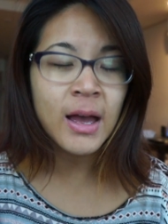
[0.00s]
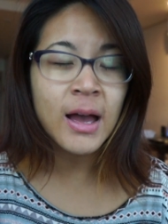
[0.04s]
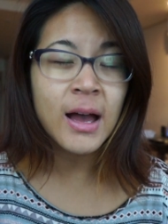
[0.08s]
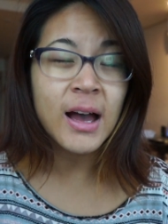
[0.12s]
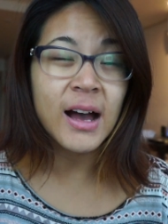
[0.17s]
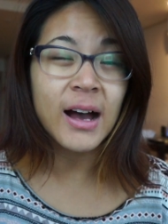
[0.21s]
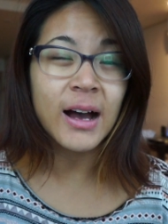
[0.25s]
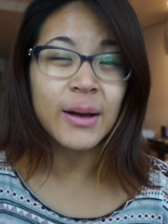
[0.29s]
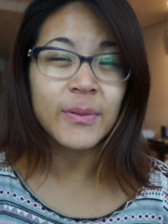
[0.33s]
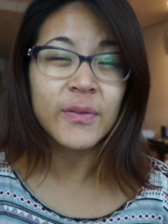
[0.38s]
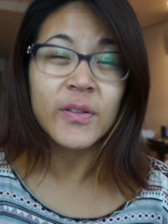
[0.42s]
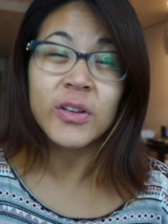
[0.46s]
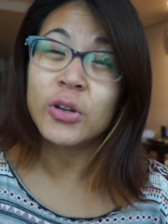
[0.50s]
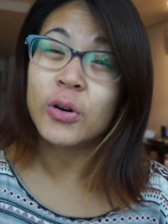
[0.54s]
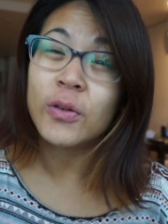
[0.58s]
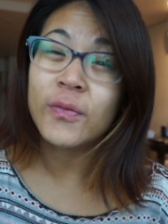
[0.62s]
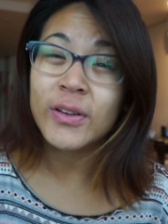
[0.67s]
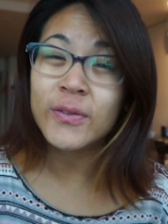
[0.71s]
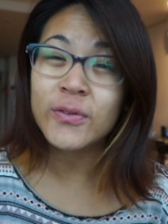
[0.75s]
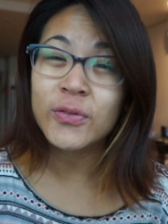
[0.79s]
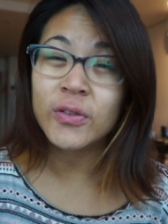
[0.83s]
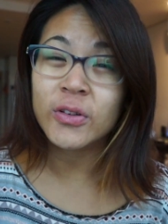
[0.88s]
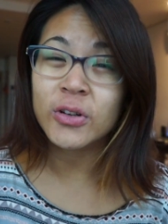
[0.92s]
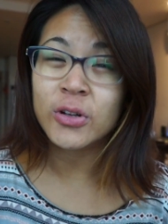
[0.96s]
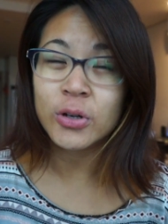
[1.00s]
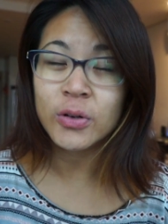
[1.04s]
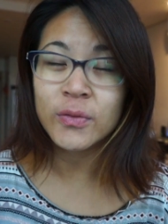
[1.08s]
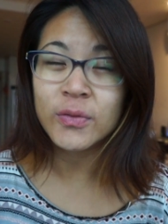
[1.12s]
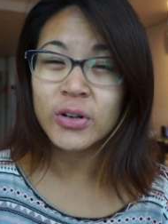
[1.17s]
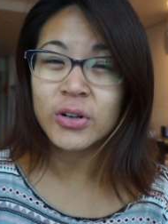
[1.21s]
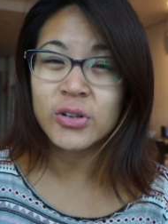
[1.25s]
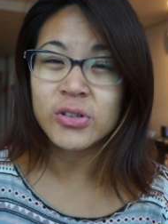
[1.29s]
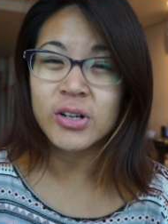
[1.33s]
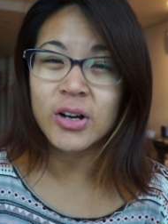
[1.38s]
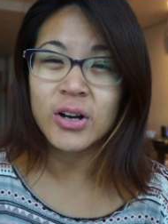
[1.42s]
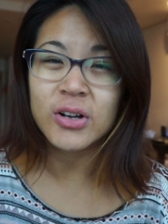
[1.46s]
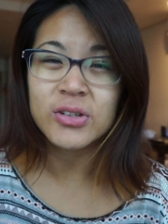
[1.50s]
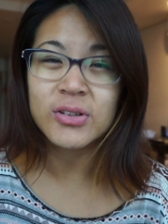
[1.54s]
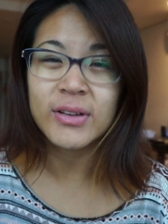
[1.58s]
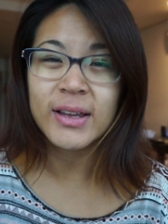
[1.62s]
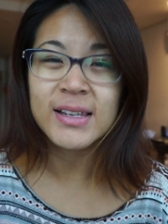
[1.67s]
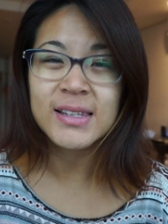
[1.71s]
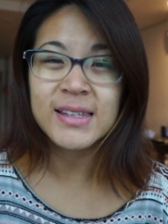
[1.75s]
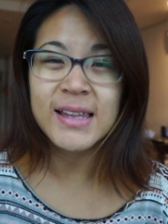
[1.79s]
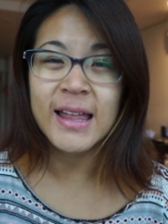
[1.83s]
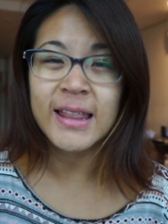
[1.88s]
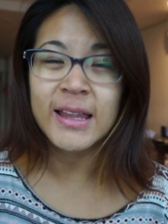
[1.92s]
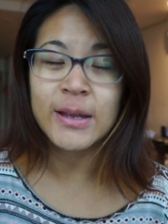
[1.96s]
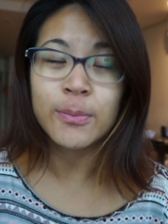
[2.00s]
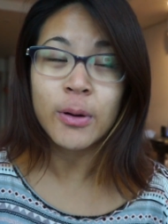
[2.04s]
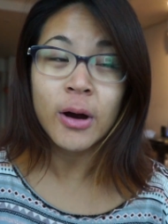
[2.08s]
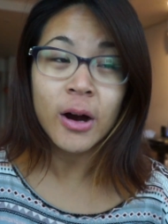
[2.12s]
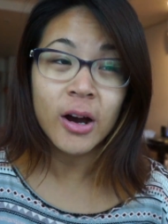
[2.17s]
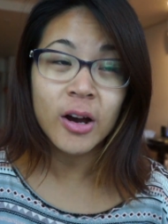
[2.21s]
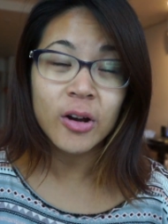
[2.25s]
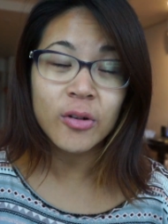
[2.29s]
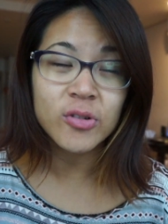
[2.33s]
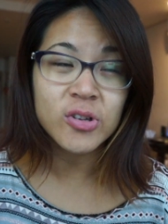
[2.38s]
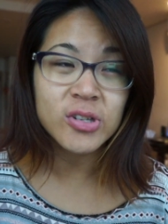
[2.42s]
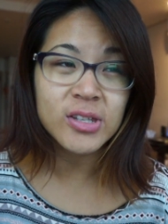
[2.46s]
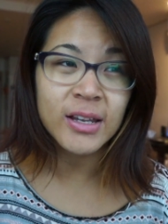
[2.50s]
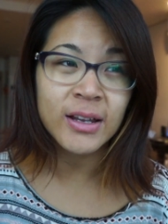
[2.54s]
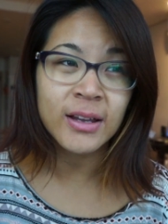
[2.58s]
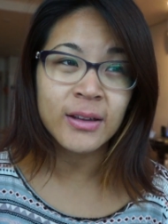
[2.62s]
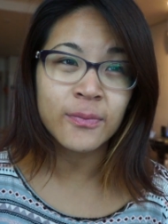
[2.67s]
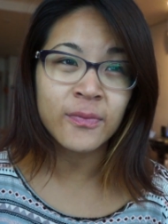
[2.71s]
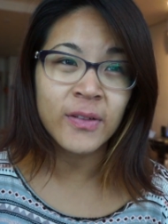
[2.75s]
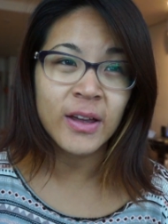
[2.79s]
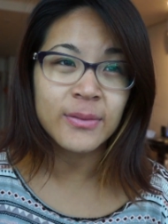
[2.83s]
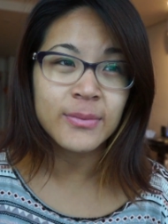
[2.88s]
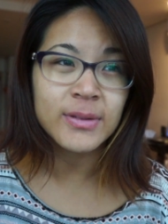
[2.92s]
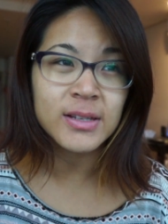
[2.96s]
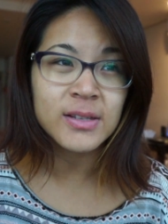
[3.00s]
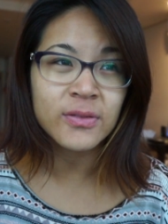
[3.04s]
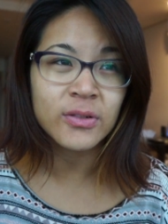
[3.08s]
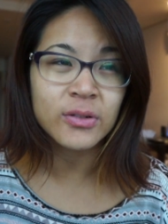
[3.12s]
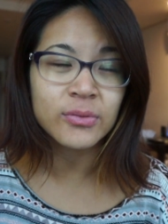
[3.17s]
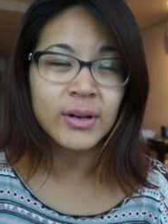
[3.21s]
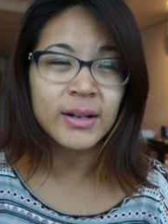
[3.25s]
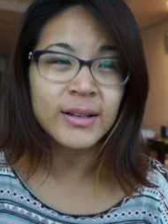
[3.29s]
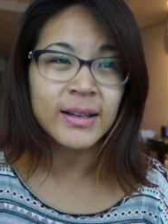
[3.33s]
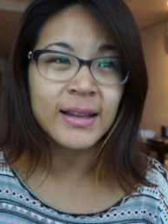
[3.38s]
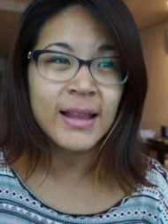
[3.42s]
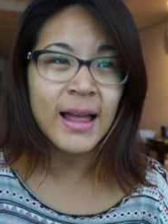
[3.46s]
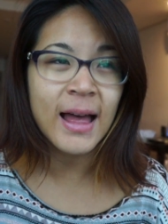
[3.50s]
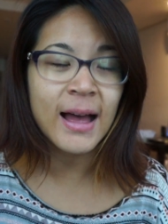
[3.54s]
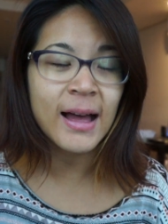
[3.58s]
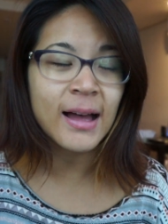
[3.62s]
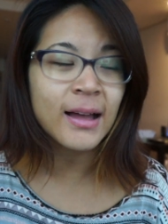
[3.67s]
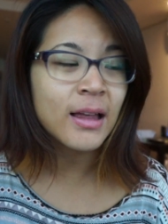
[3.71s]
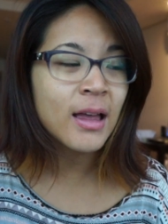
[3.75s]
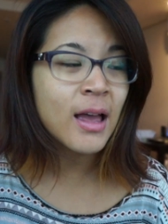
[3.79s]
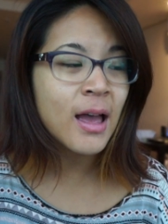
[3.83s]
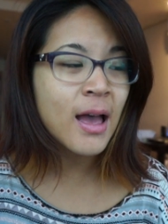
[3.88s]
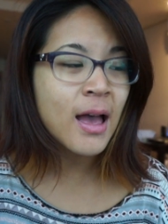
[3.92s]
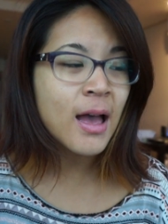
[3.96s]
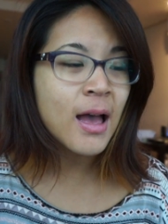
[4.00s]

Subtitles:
If you know Vancouver, there's also like Stanley Park, which is like famous for running that.